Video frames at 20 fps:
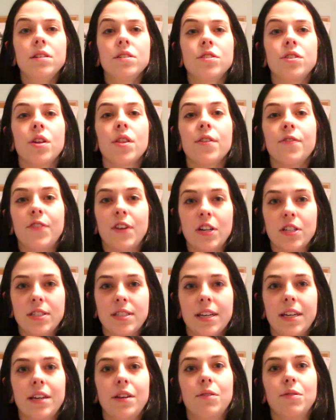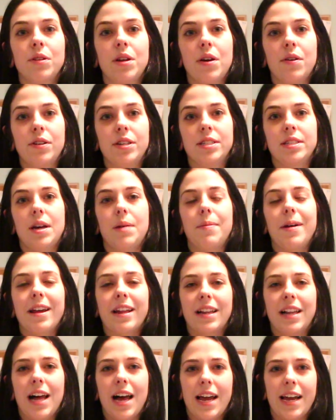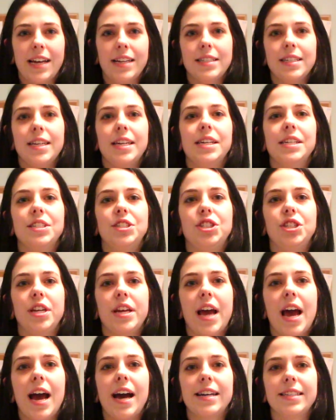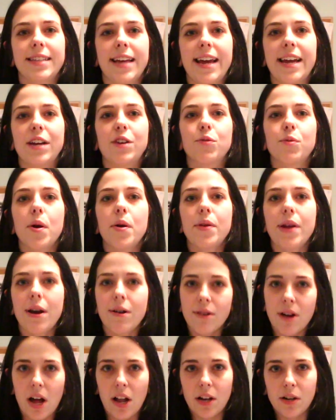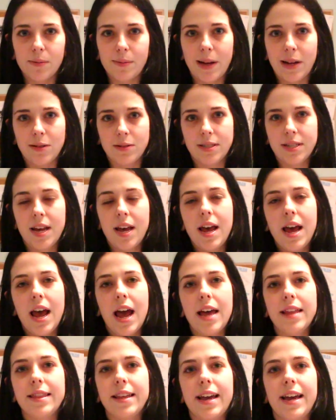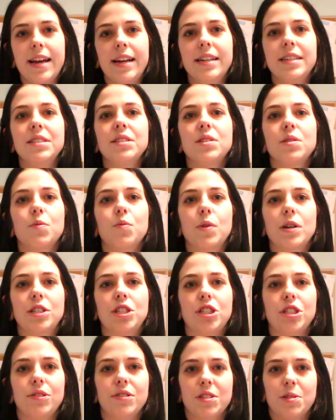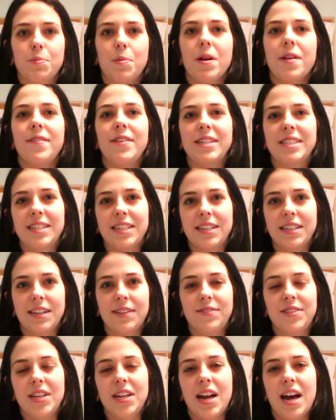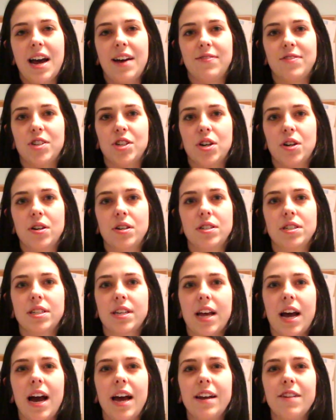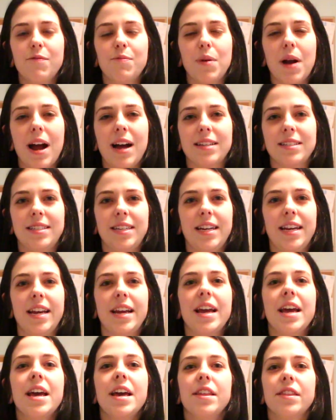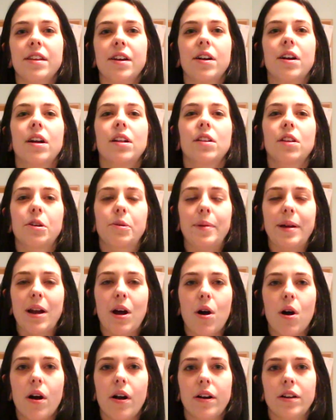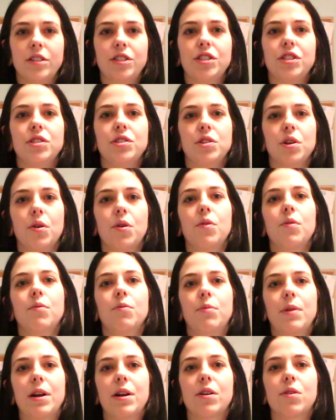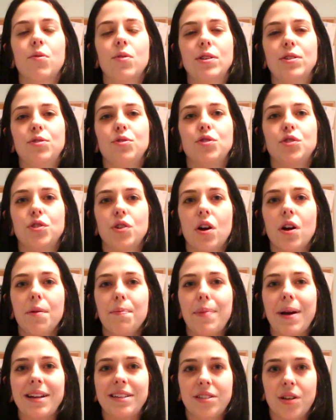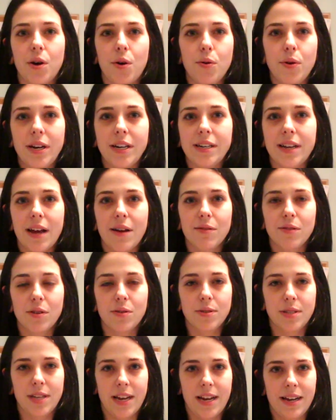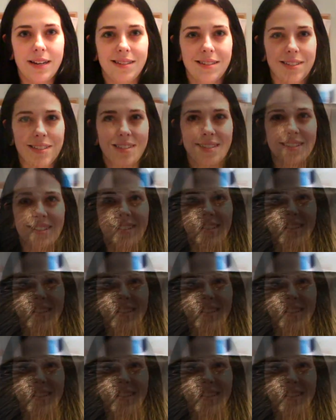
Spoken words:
So the first thing you'll notice on my client is she has a grown out color melt, and the ends where she was previously lifted have turned kind of brassy. They're a little bit harsh, so we are going to start by toning down those ends.